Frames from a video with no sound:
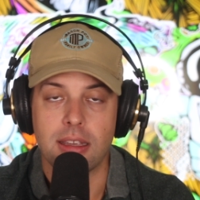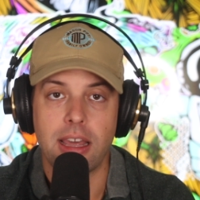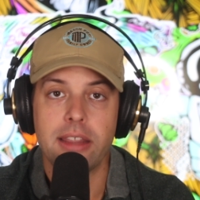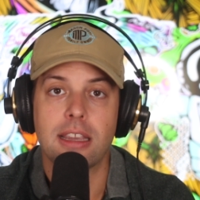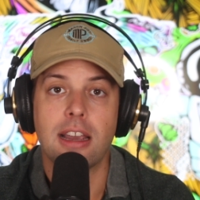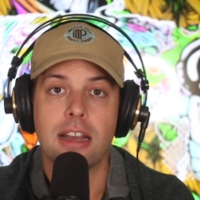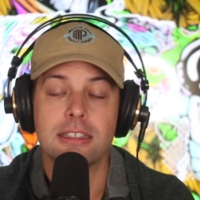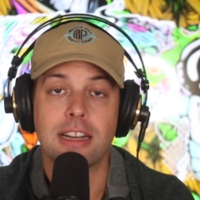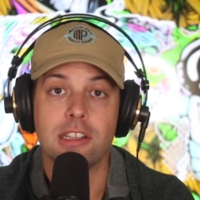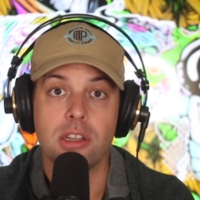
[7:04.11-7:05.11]
A lot of the
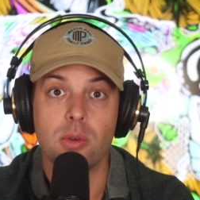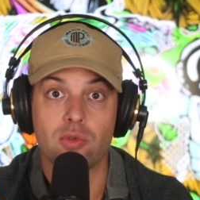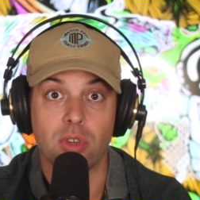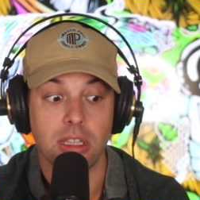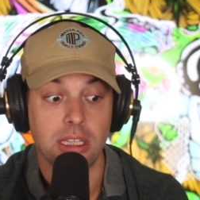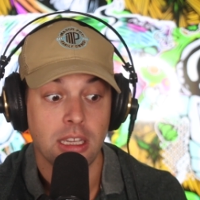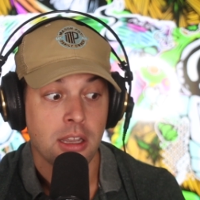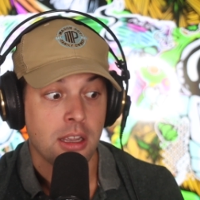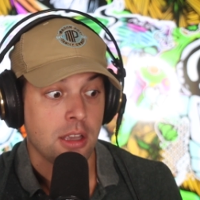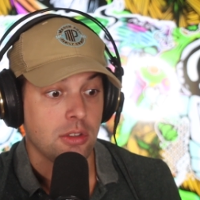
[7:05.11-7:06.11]
content I do is really,
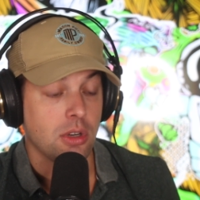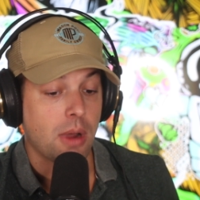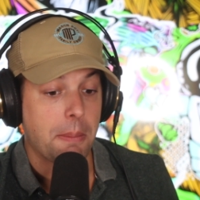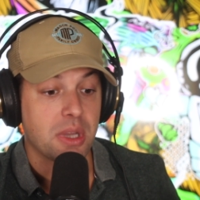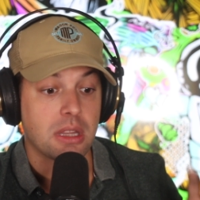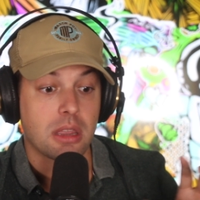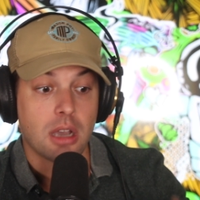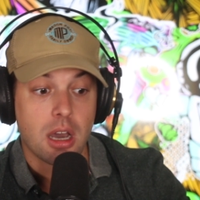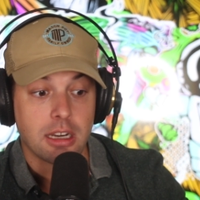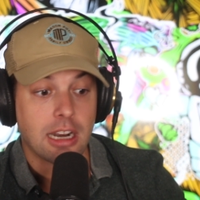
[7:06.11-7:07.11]
you know, I put the
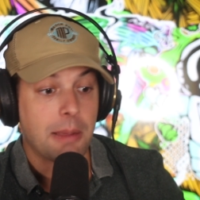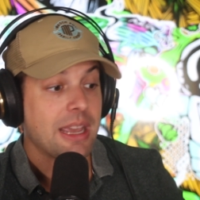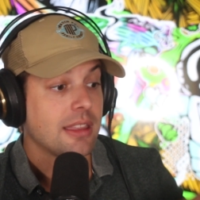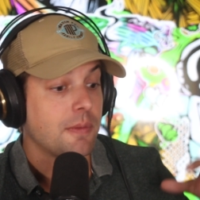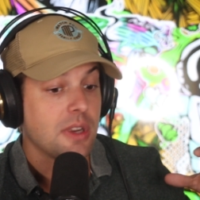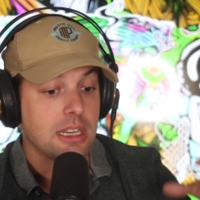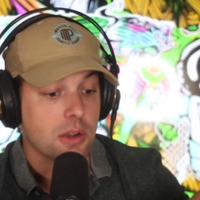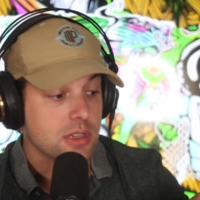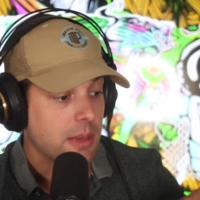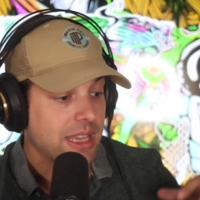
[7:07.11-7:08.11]
thought in, I make the
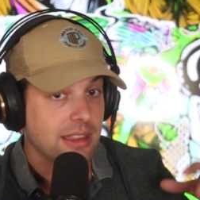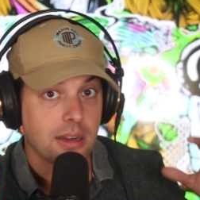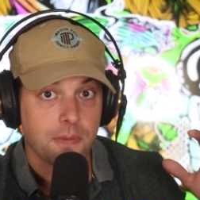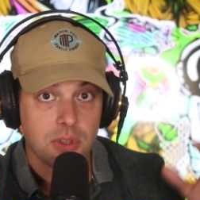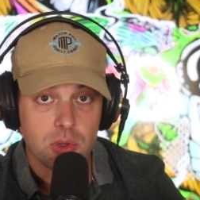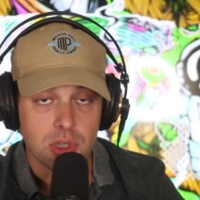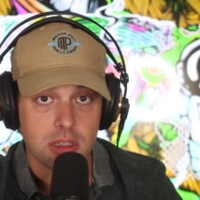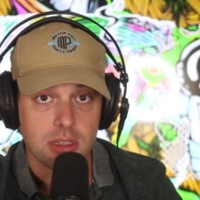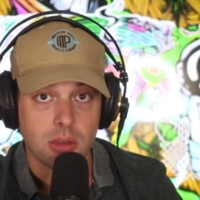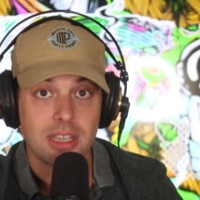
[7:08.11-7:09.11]
videos, I make the
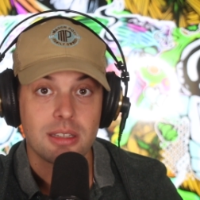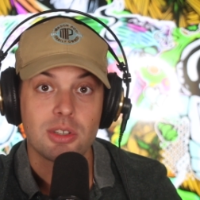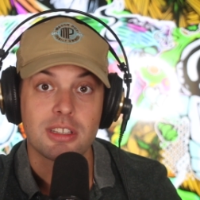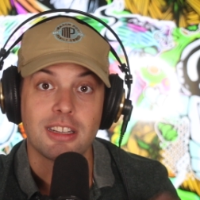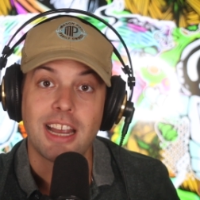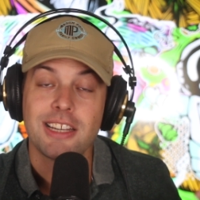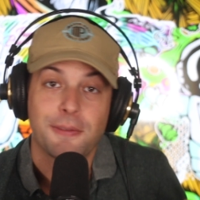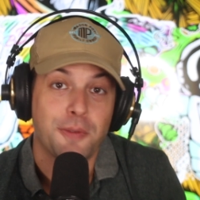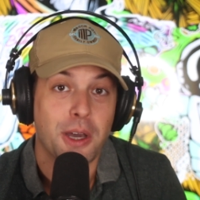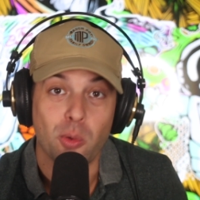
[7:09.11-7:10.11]
infusions. So this is just a
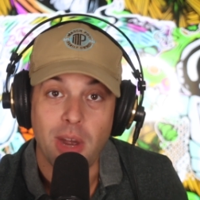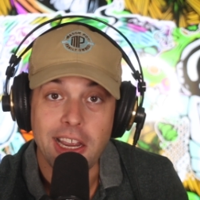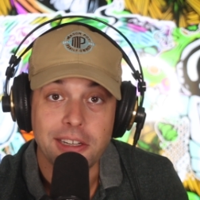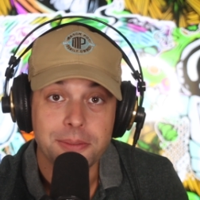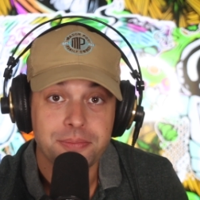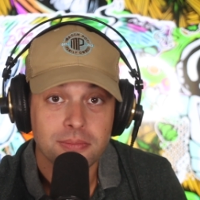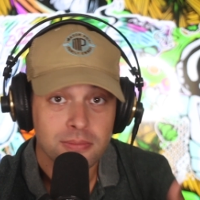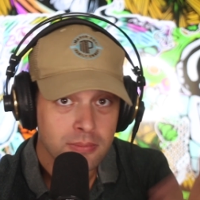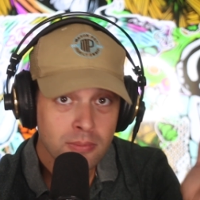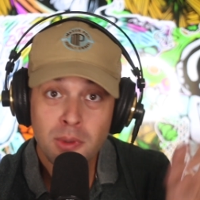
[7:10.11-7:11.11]
nice, fun way
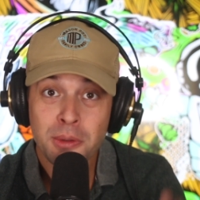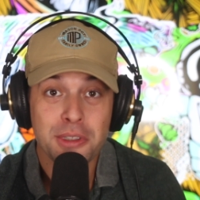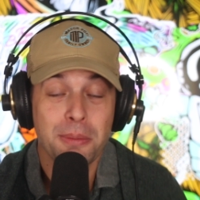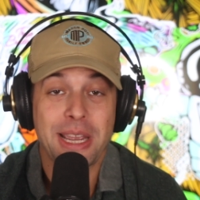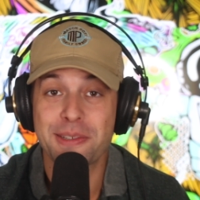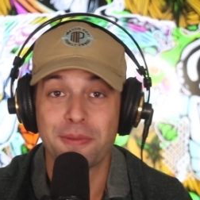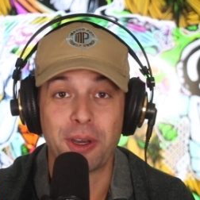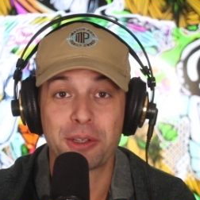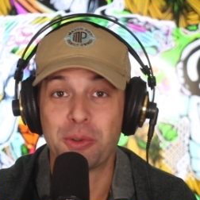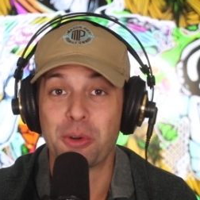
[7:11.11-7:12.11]
to make some
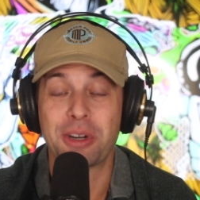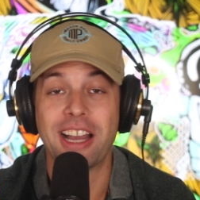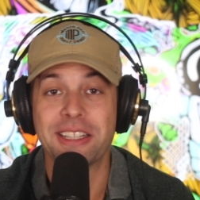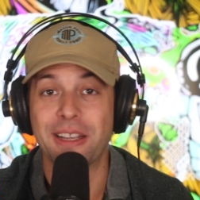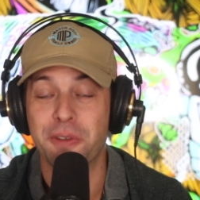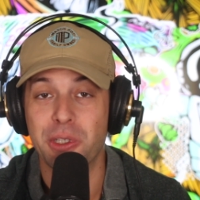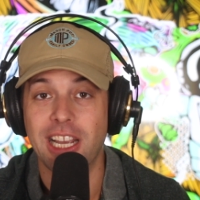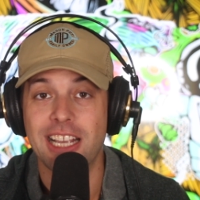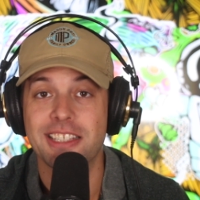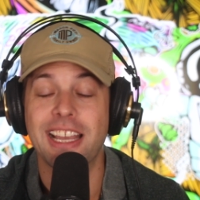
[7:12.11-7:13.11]
fun, cool content for you
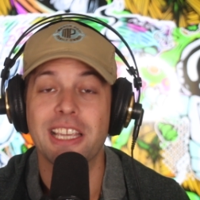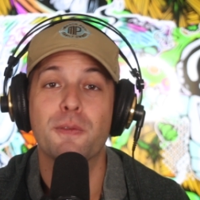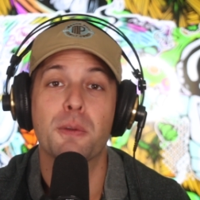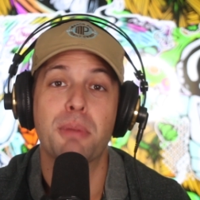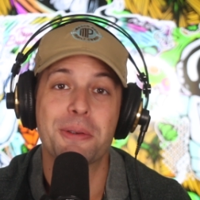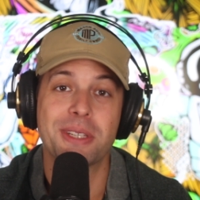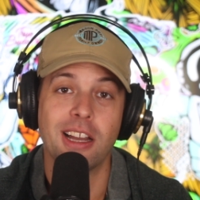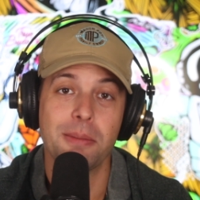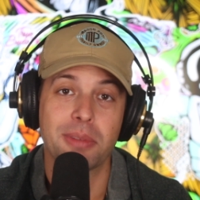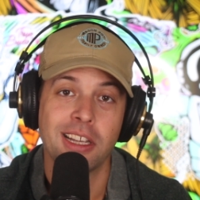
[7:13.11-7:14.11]
guys. Thank you for
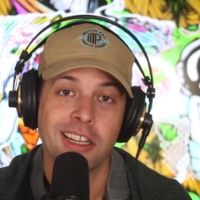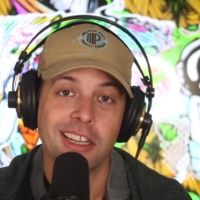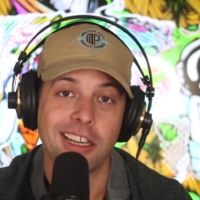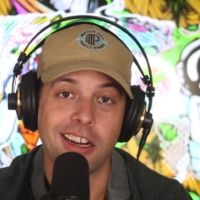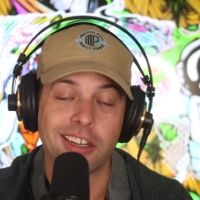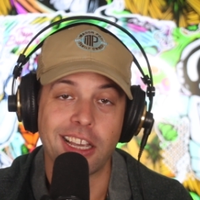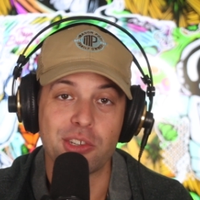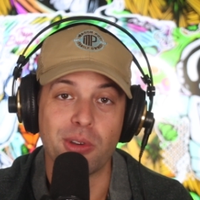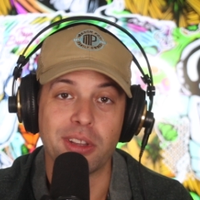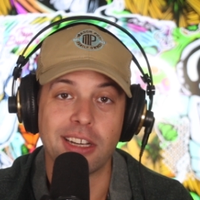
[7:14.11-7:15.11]
posting up, and I'll
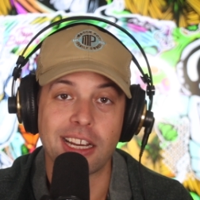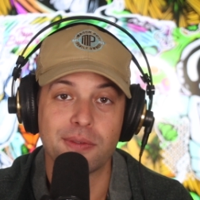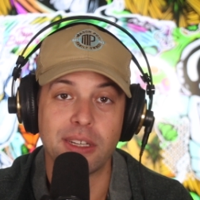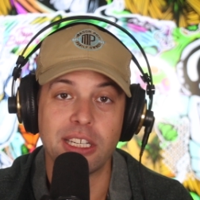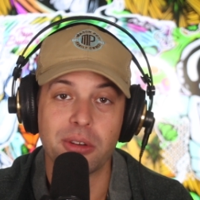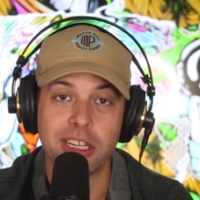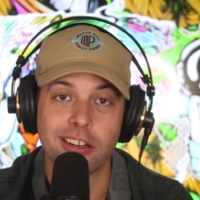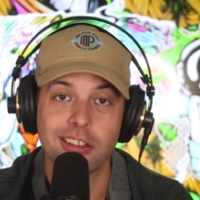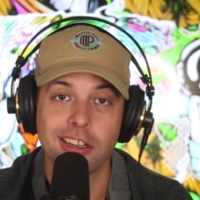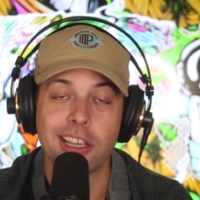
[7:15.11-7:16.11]
catch you on the next video
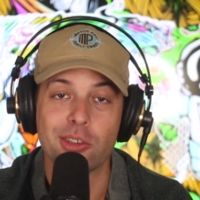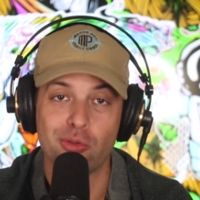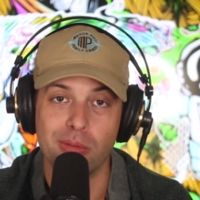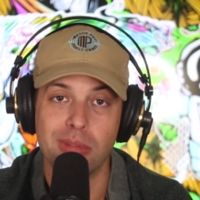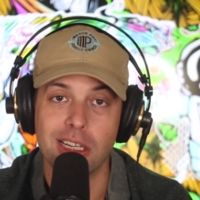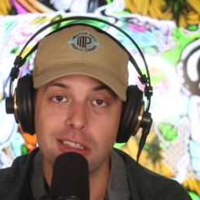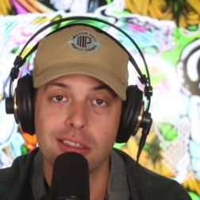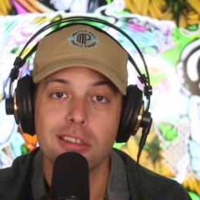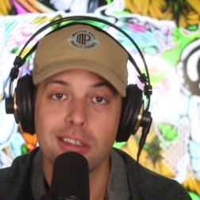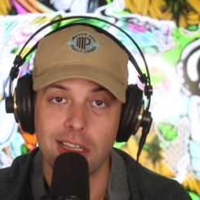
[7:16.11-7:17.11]
here at True
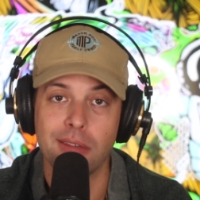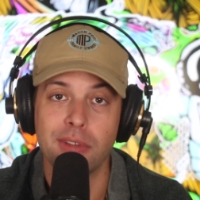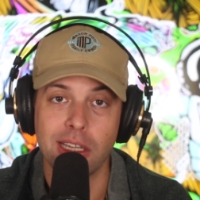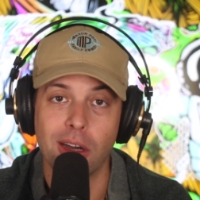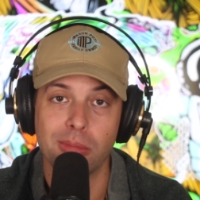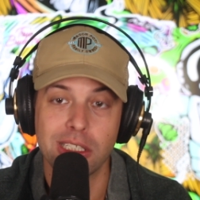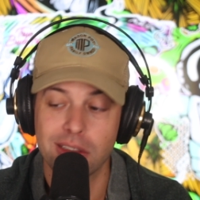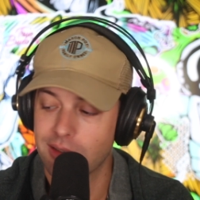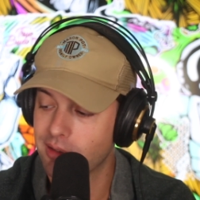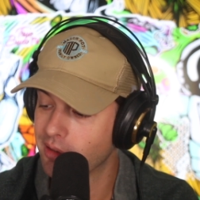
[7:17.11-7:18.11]
Buds T V, homies.